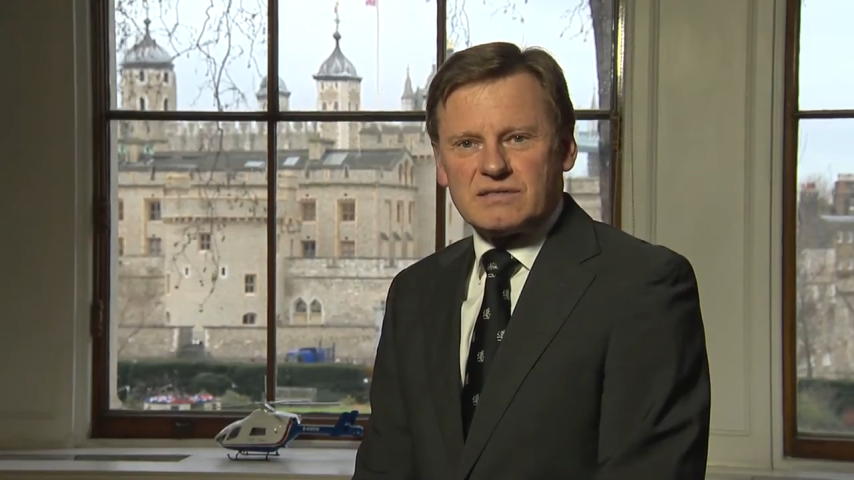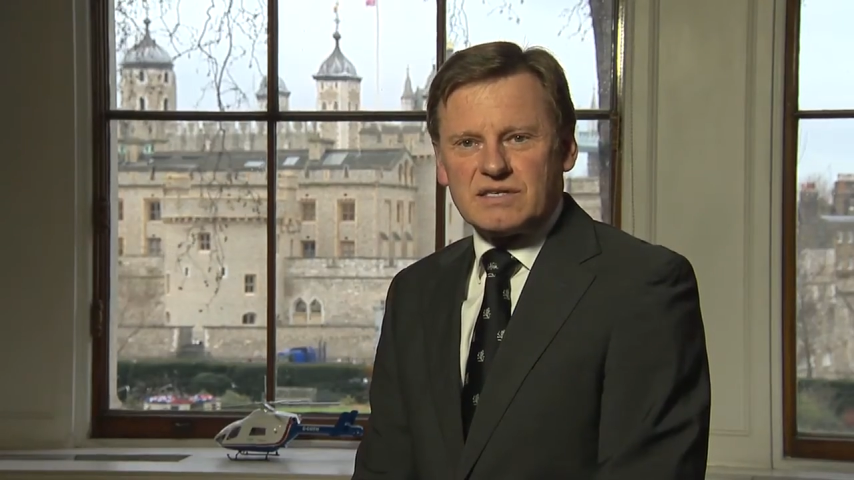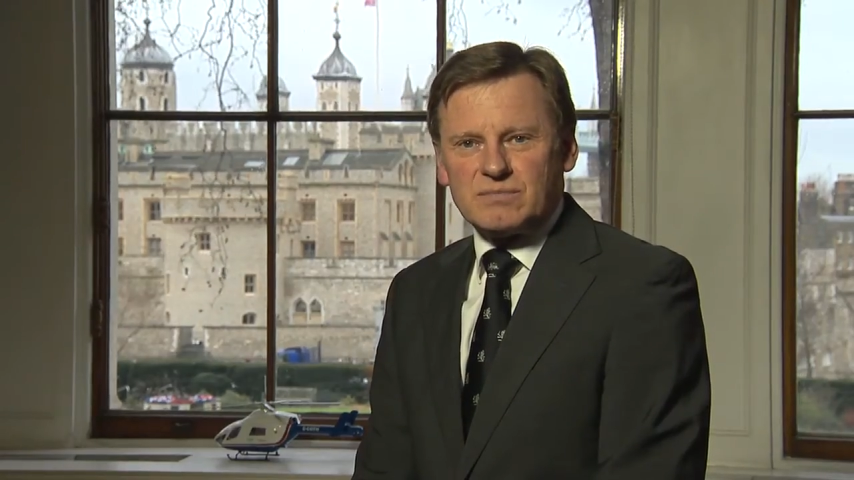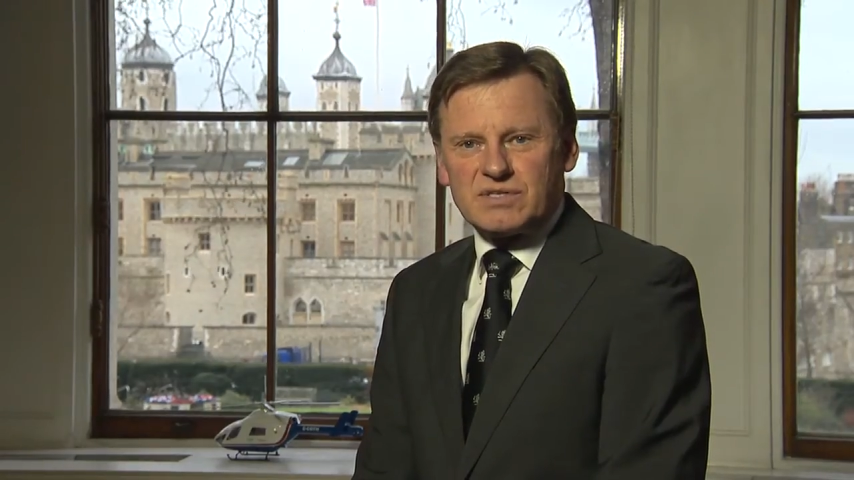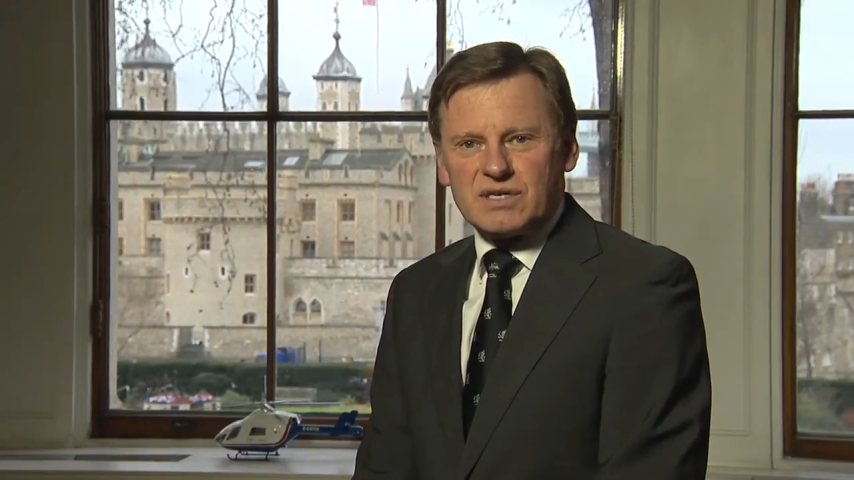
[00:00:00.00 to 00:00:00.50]

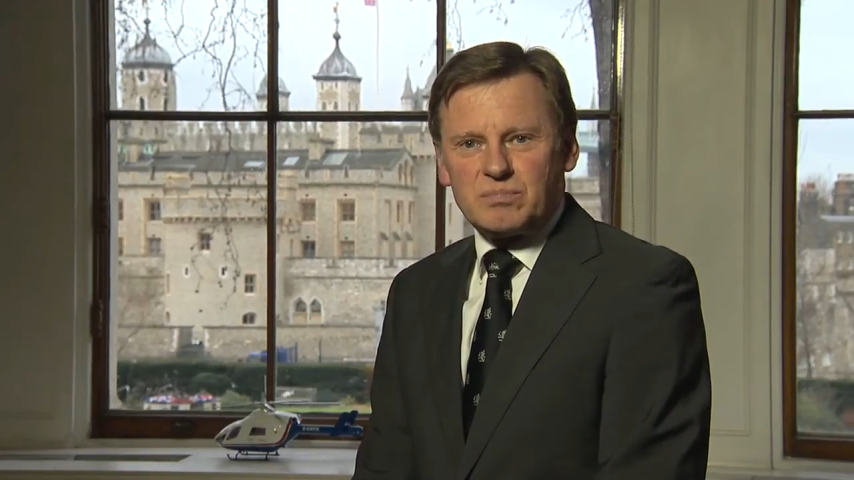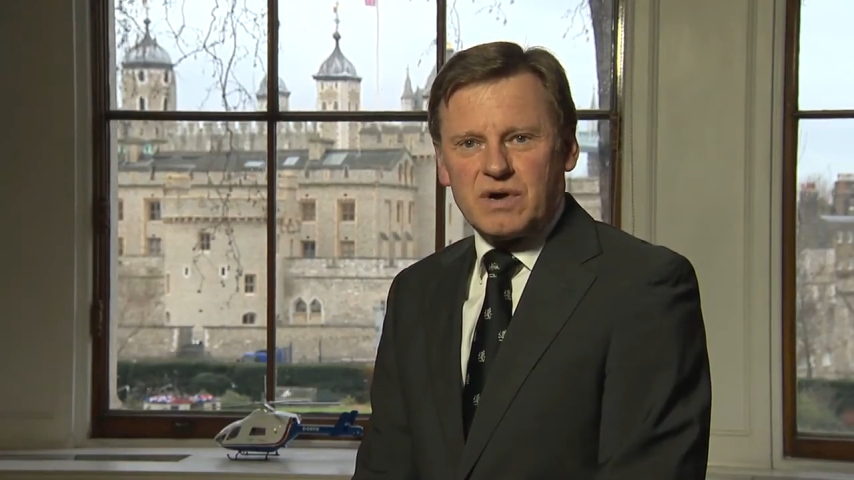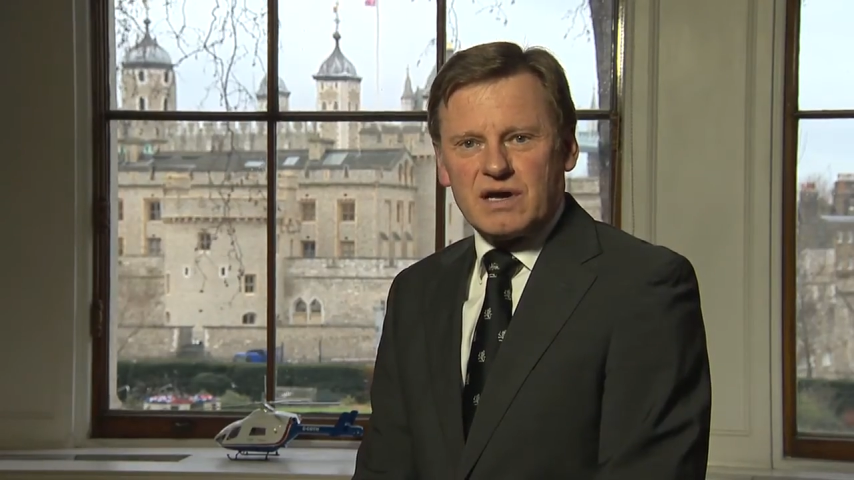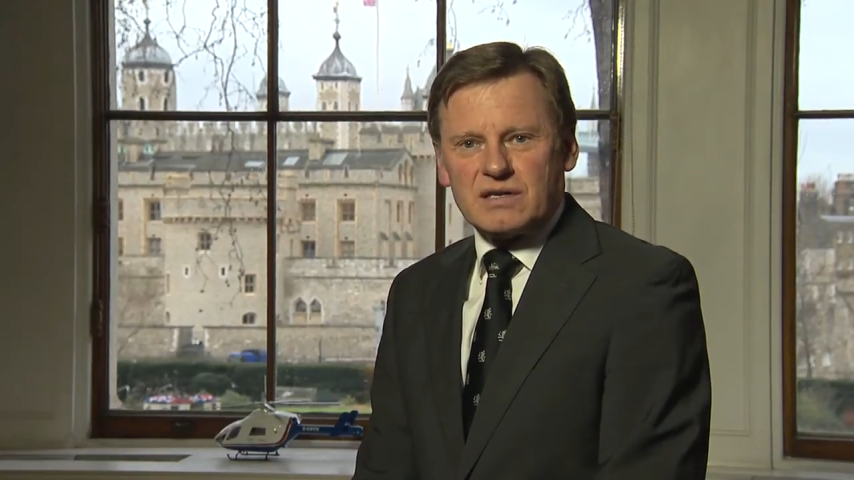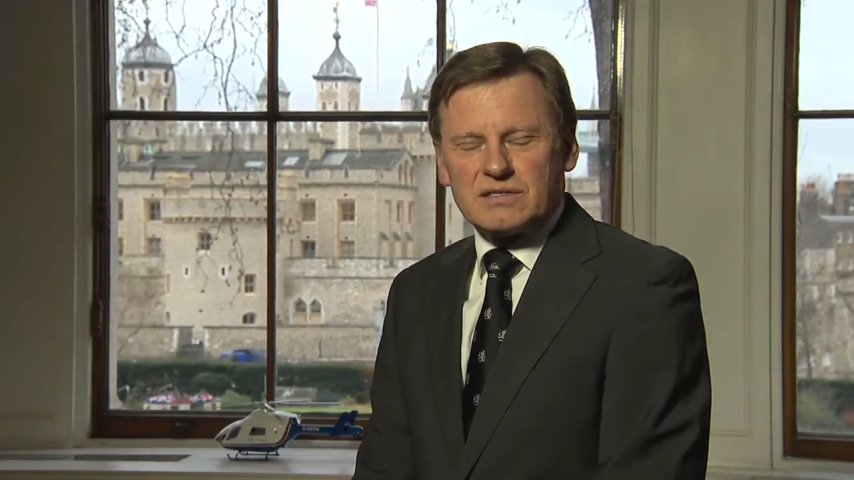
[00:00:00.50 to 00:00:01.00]
deep sea
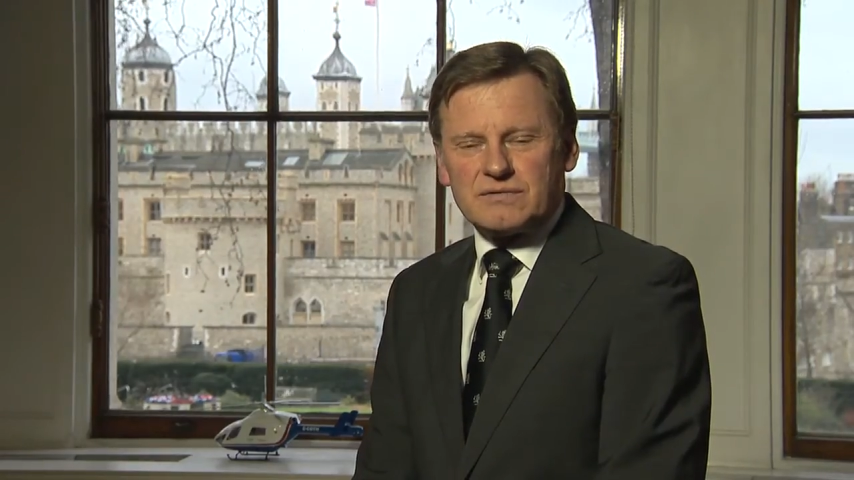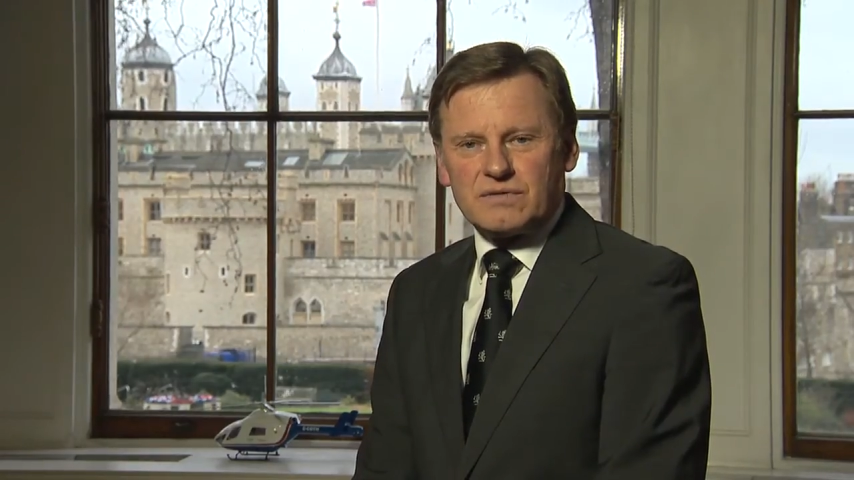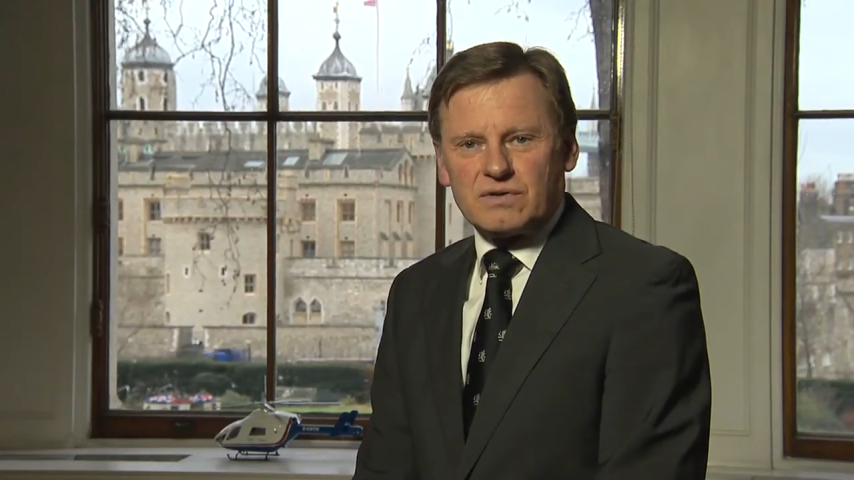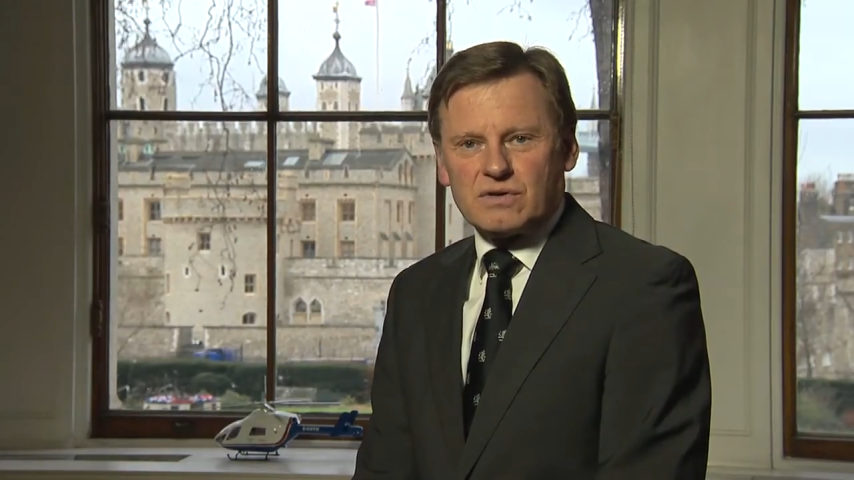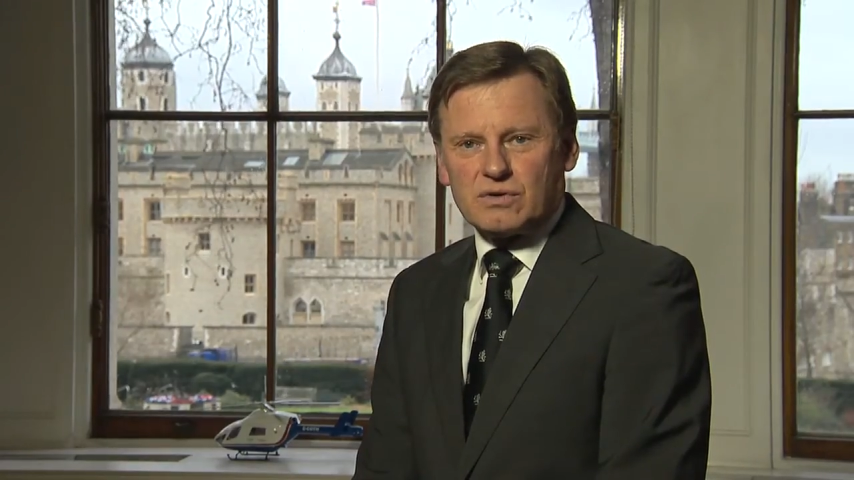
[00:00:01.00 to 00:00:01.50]
pilots
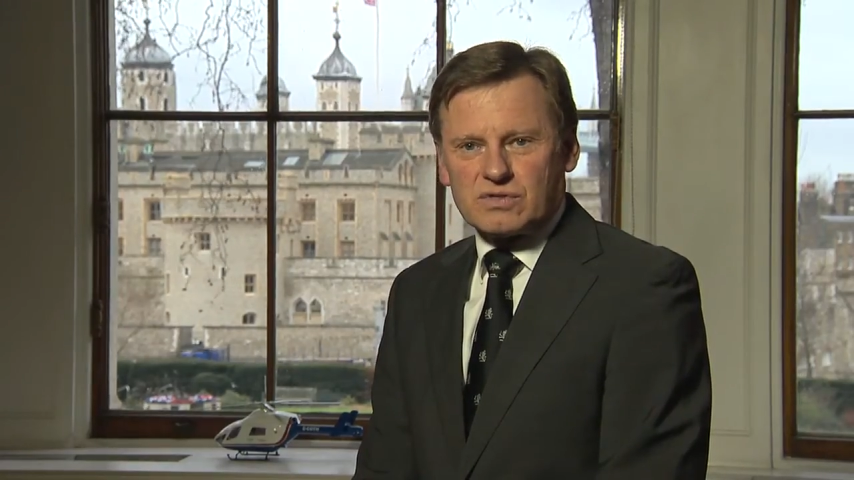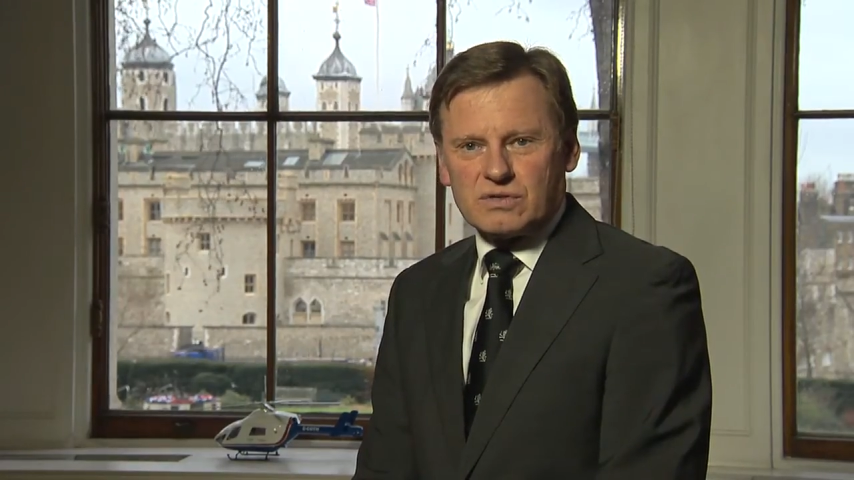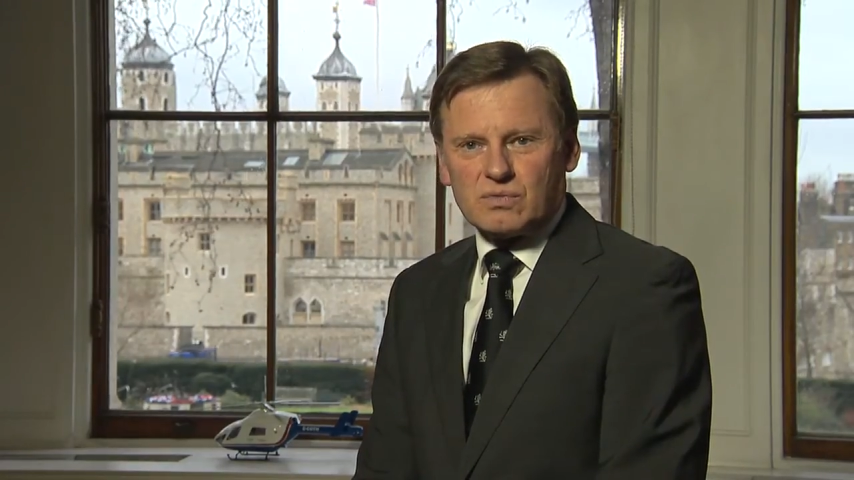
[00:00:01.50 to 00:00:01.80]
for the coastal